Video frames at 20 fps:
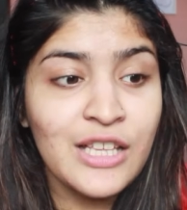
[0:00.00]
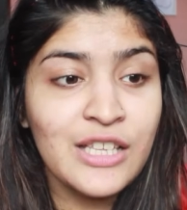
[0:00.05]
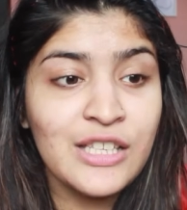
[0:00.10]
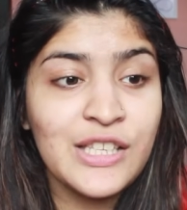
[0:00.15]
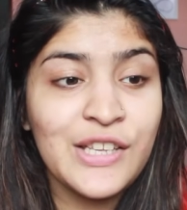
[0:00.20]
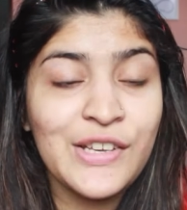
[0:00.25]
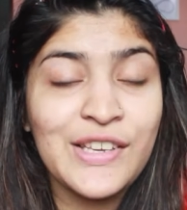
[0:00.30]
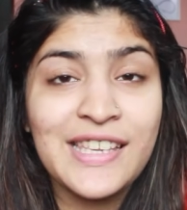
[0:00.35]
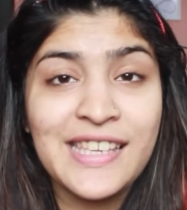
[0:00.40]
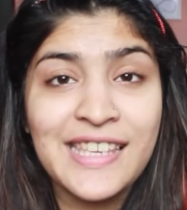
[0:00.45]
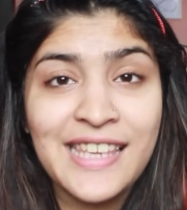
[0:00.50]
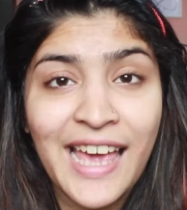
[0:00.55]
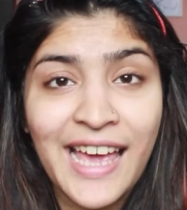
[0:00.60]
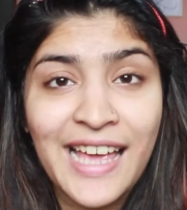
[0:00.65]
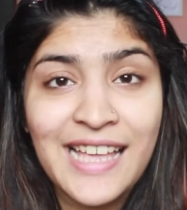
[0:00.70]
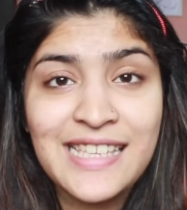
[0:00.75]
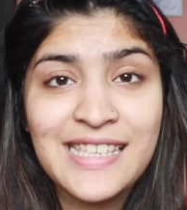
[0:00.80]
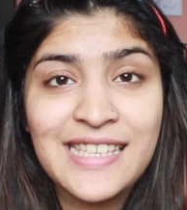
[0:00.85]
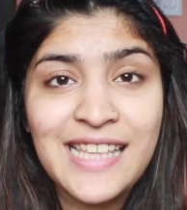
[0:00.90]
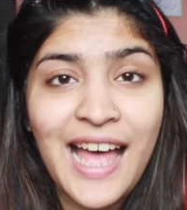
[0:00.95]
So
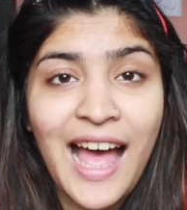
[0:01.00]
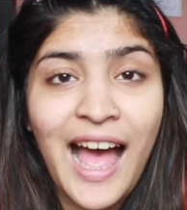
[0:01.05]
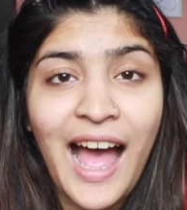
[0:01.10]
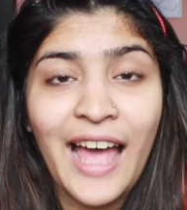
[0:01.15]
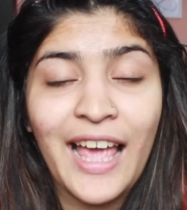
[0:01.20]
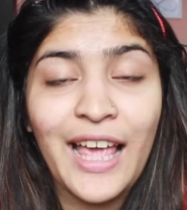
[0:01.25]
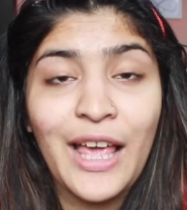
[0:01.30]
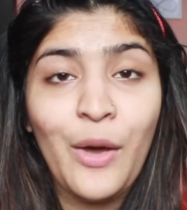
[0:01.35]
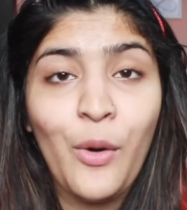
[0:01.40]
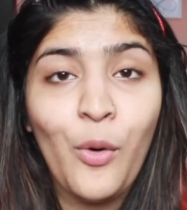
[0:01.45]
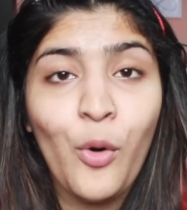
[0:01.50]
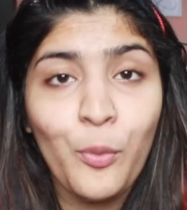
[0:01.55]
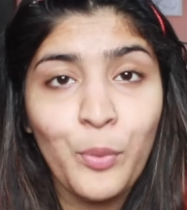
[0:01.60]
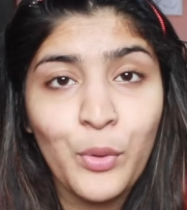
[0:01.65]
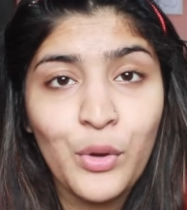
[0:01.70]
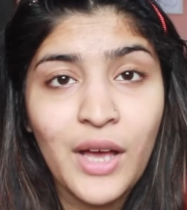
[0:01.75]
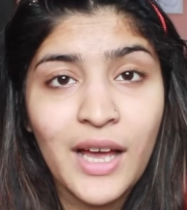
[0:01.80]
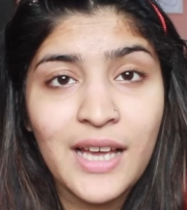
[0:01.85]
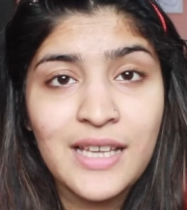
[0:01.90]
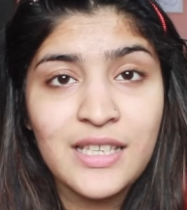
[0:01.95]
yes, I
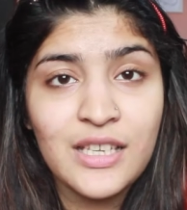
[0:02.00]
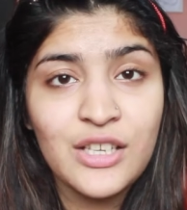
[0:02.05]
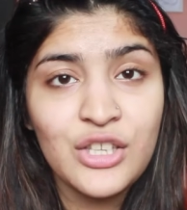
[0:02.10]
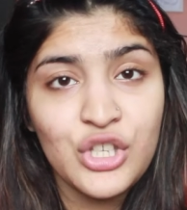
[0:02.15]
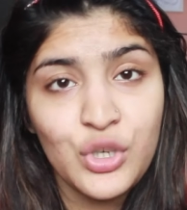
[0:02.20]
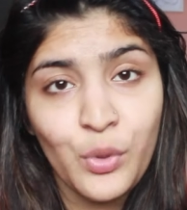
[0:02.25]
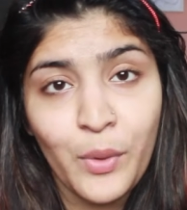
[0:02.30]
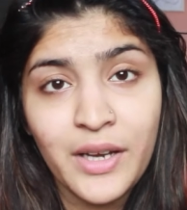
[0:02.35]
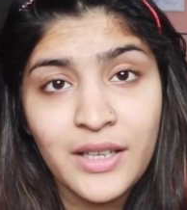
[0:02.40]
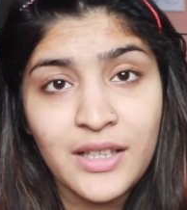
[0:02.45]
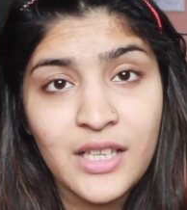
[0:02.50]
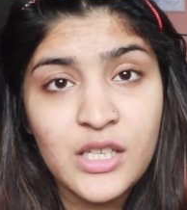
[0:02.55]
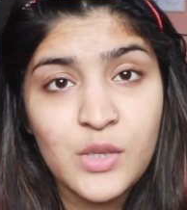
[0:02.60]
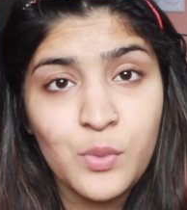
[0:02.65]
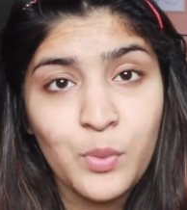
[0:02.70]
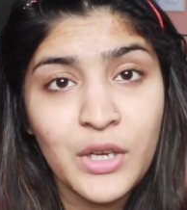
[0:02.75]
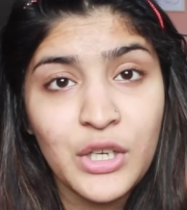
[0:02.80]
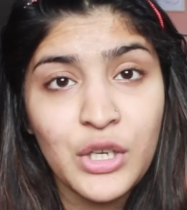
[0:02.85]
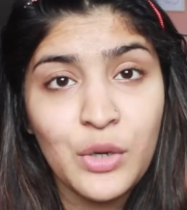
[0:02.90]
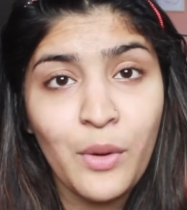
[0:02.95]
hope you guys enjoyed
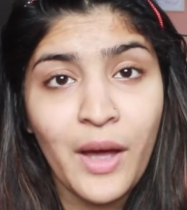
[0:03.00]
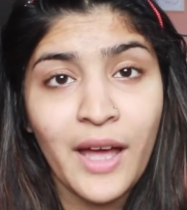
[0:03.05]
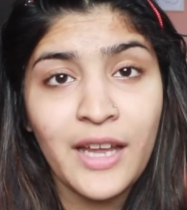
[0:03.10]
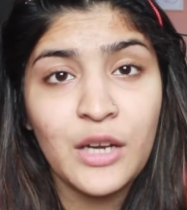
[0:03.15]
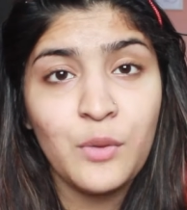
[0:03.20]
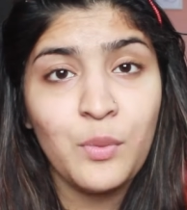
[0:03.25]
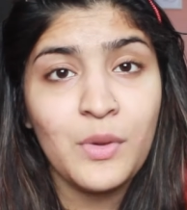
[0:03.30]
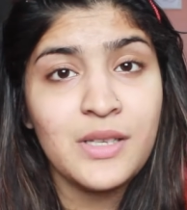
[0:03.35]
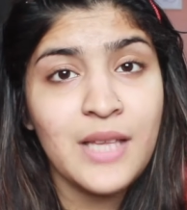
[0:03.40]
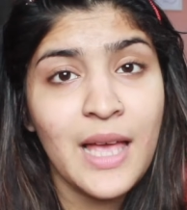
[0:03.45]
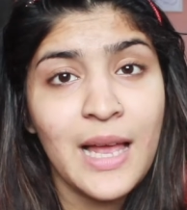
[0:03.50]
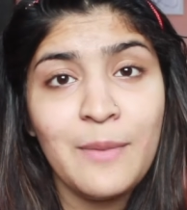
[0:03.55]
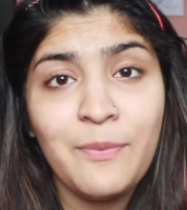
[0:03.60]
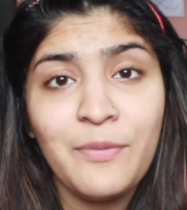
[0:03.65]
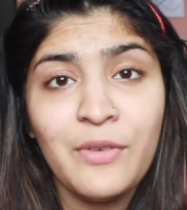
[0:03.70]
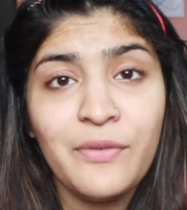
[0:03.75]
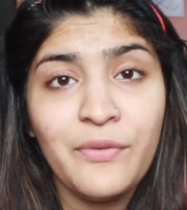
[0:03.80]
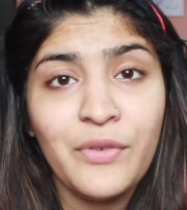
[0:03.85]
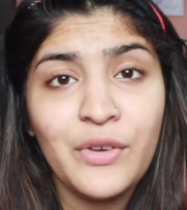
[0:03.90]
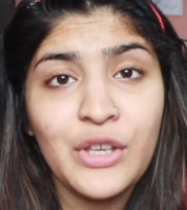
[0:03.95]
this video and it was
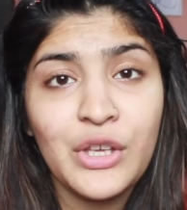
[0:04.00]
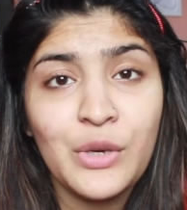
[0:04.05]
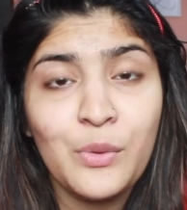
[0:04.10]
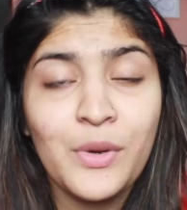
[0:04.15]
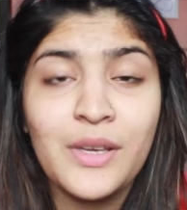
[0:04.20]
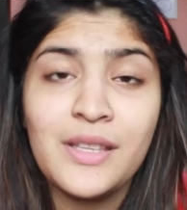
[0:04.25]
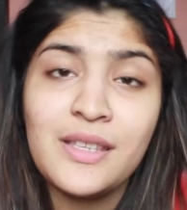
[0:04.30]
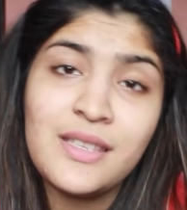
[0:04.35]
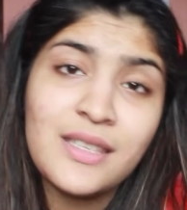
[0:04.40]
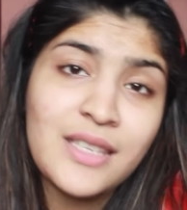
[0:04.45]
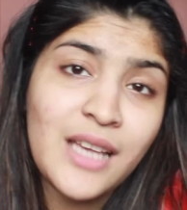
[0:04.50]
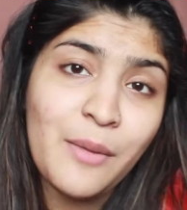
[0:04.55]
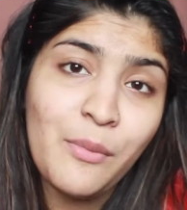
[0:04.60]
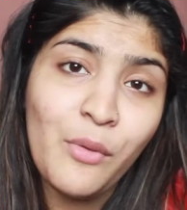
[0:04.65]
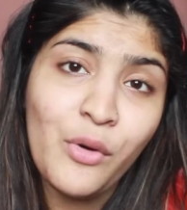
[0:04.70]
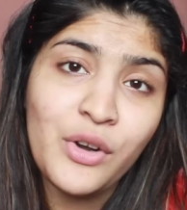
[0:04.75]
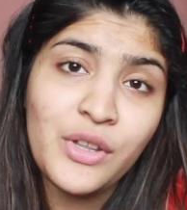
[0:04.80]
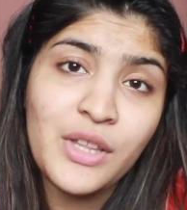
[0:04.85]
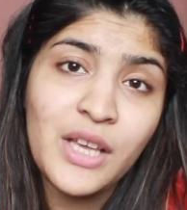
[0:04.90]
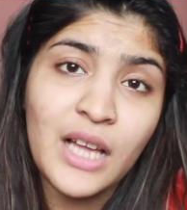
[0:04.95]
helpful for you in
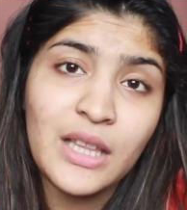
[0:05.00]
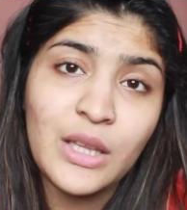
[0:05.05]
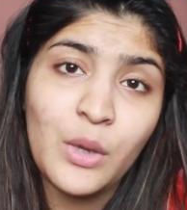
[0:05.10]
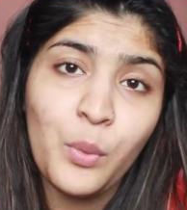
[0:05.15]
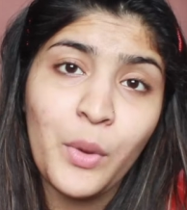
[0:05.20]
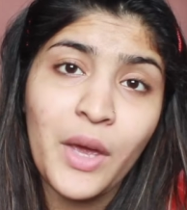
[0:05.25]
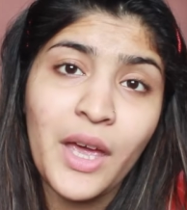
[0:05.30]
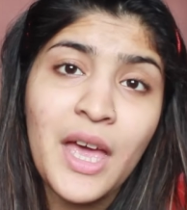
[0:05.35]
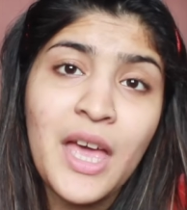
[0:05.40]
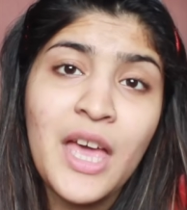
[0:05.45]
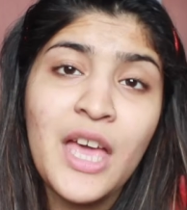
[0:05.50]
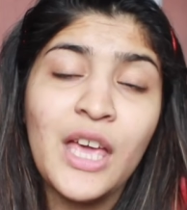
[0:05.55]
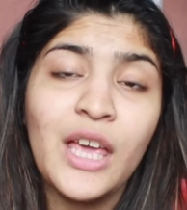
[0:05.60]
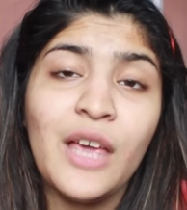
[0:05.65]
some or the other way.